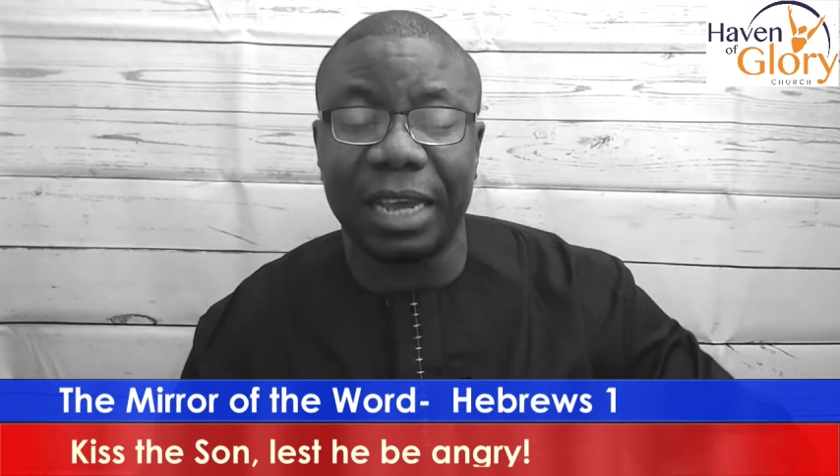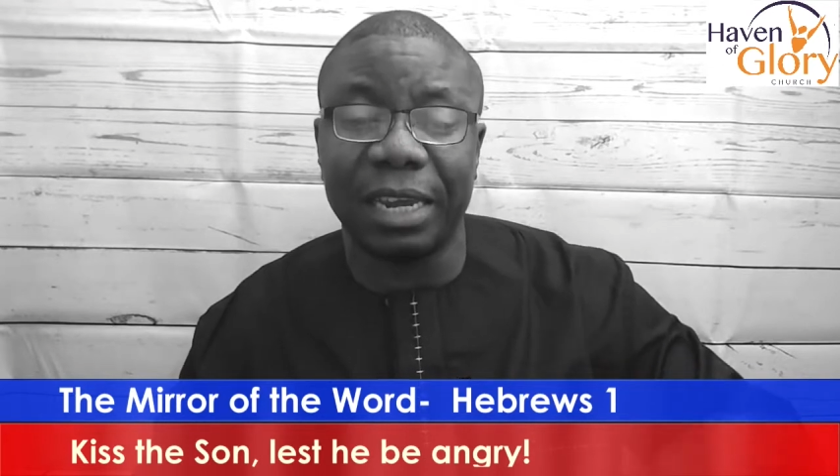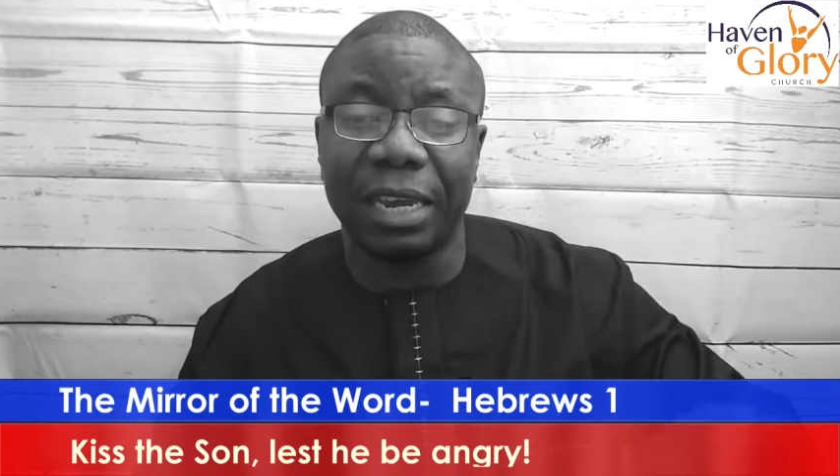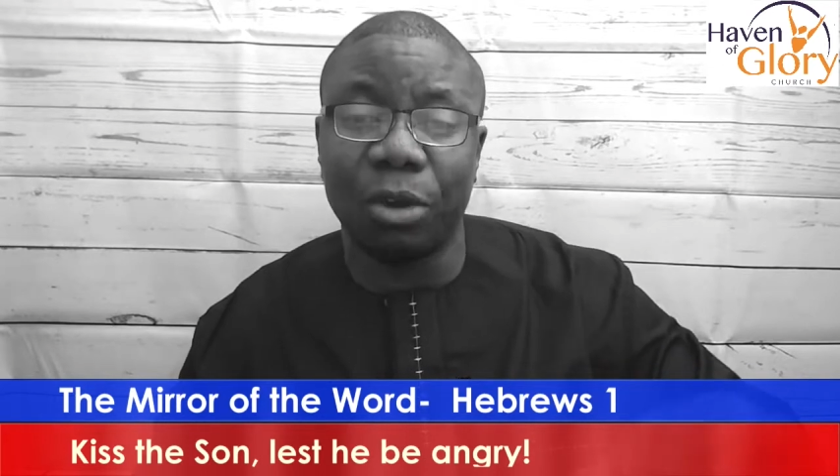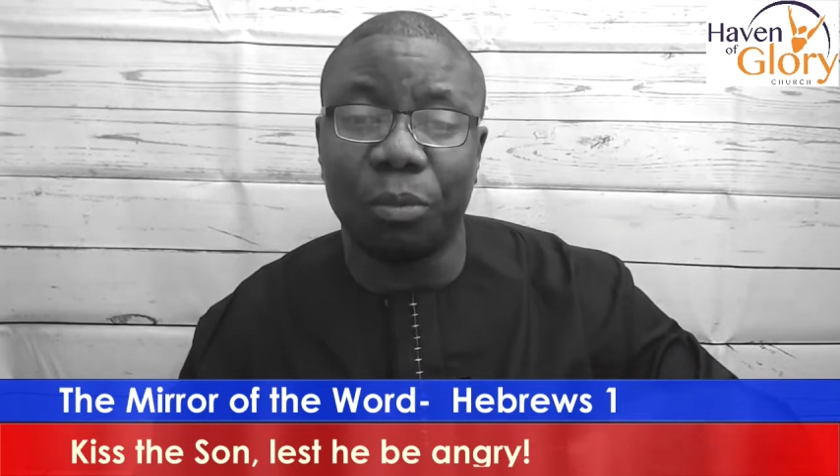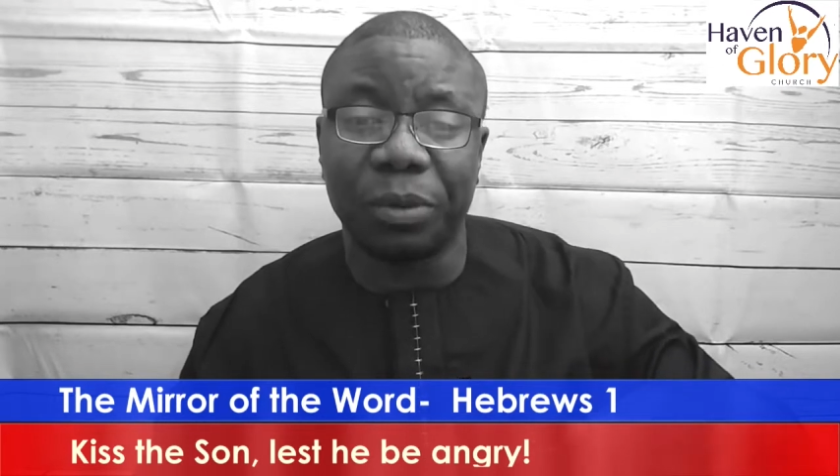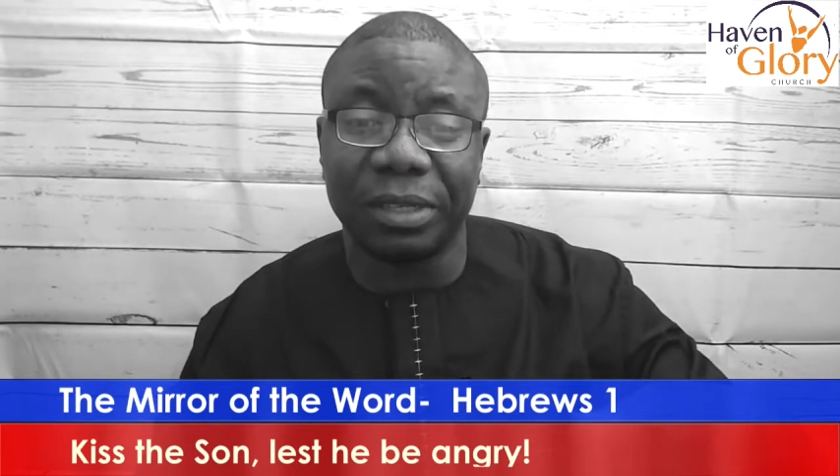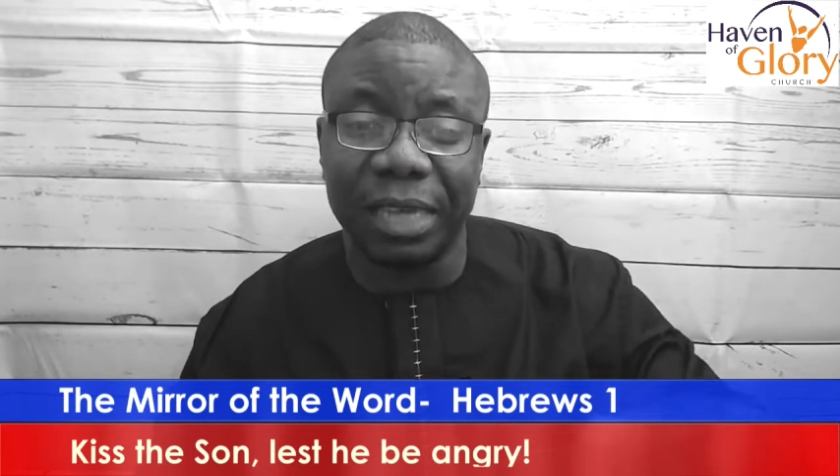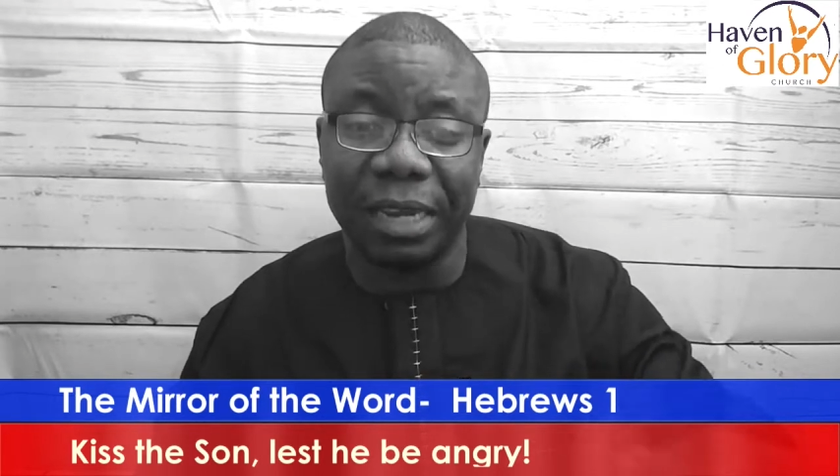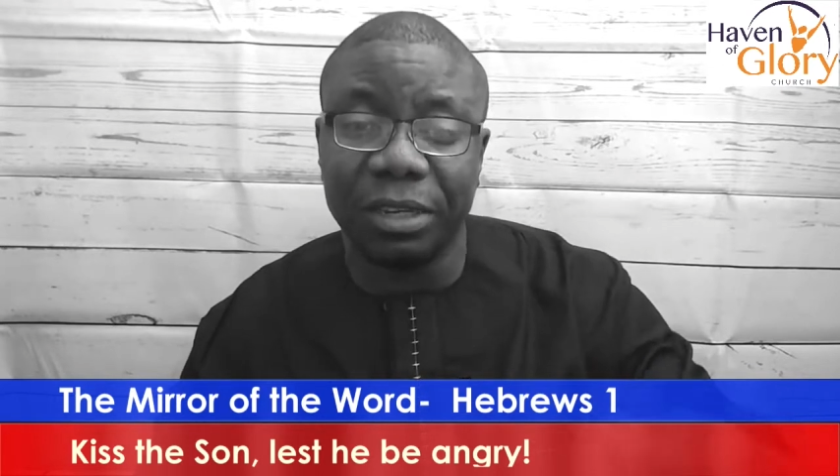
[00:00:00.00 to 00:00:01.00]
and then they will
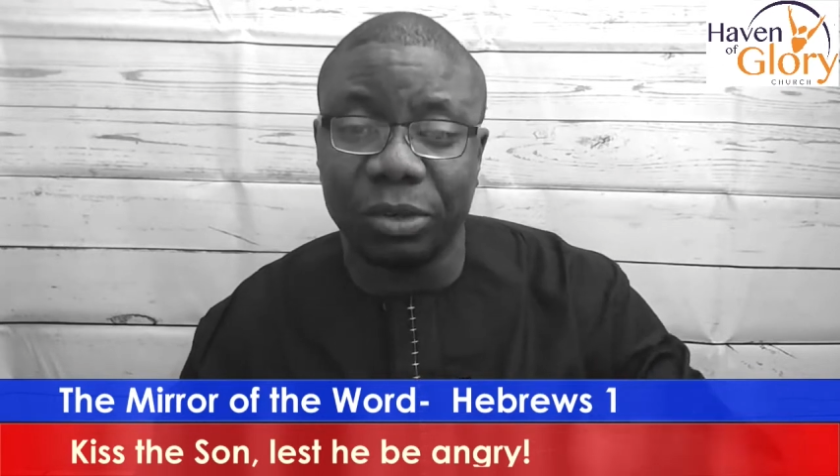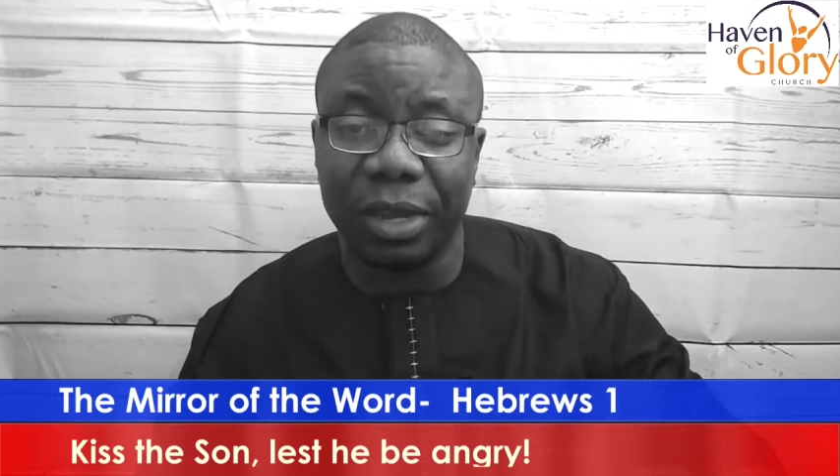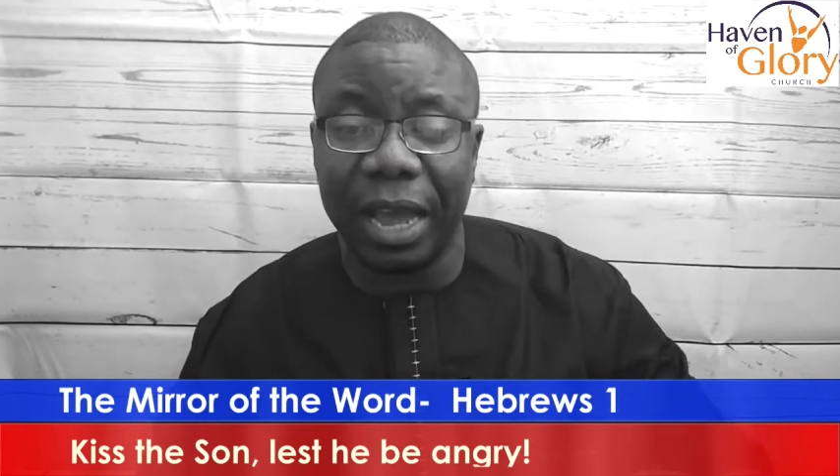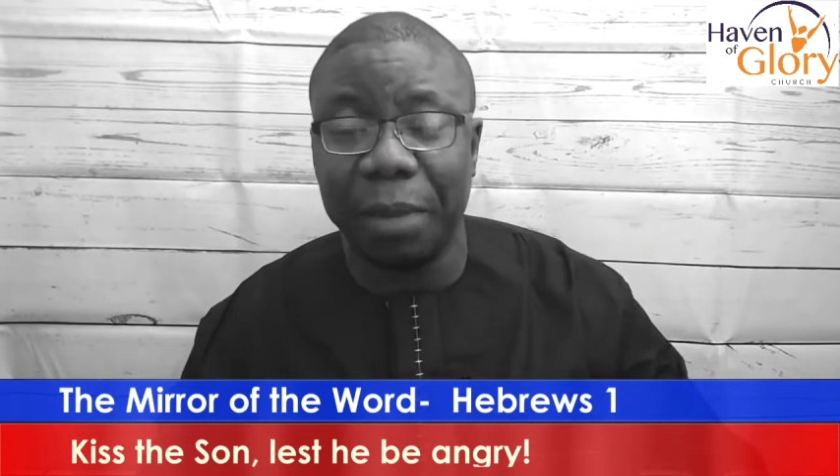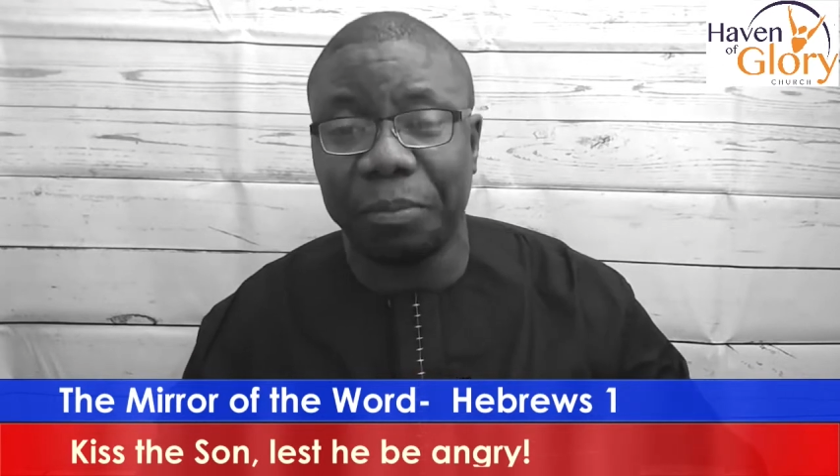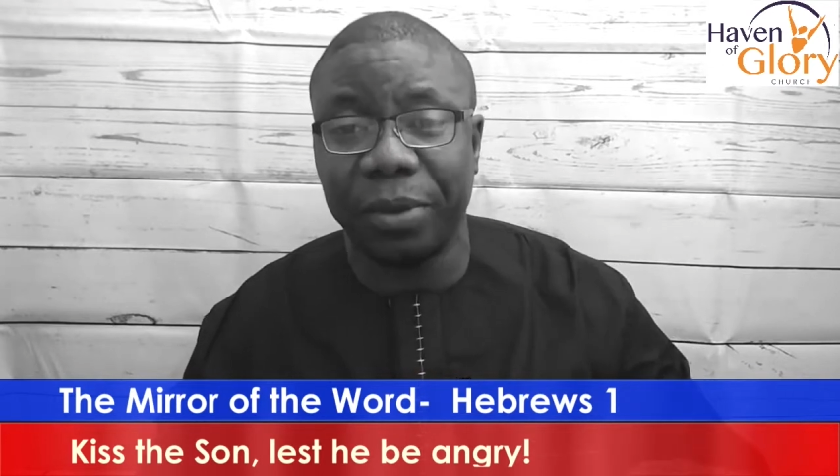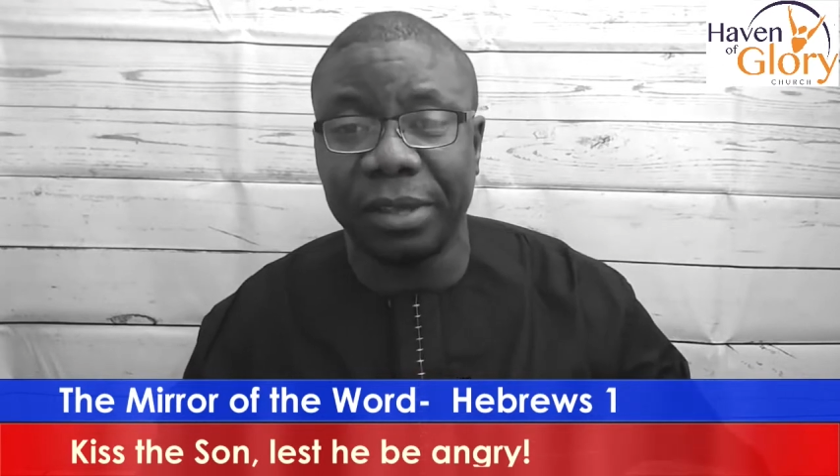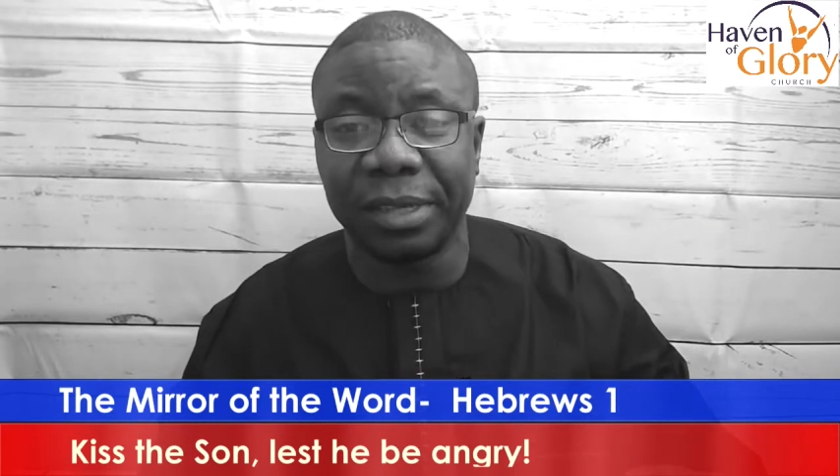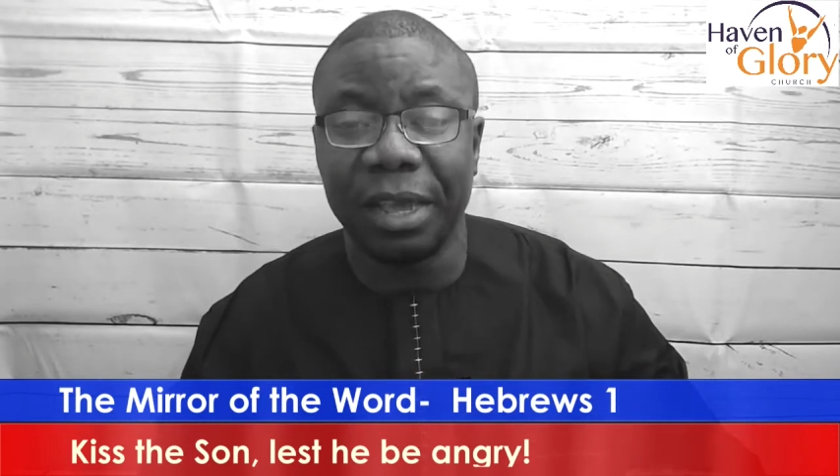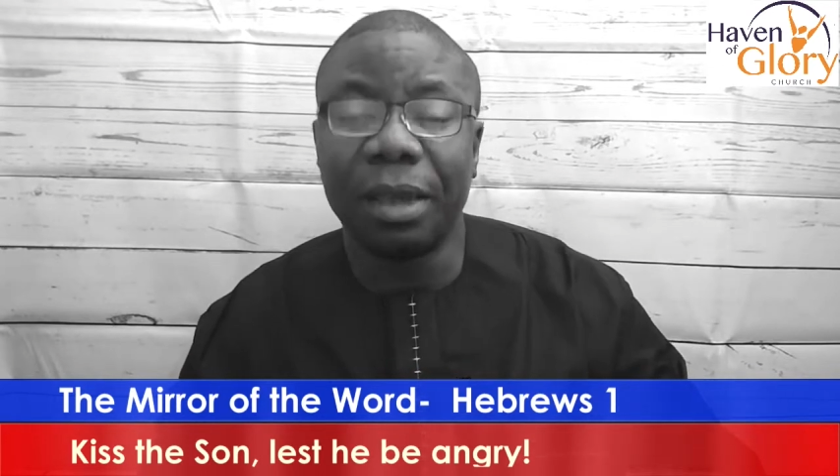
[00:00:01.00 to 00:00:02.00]
present it to the high
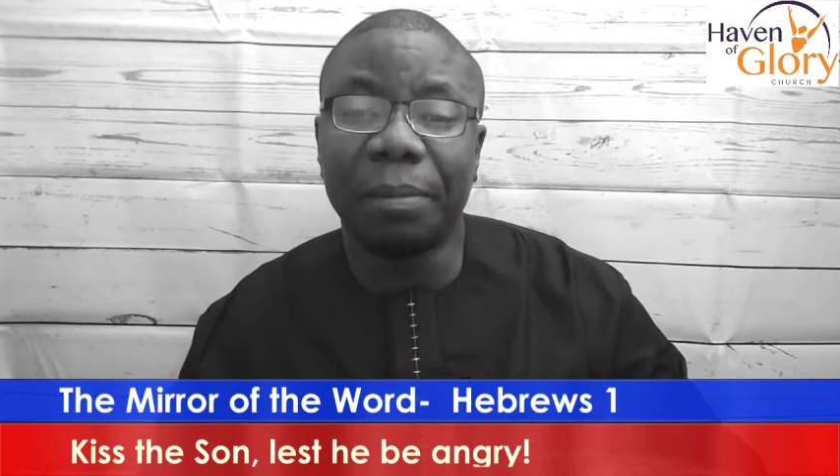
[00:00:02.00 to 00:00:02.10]
priest.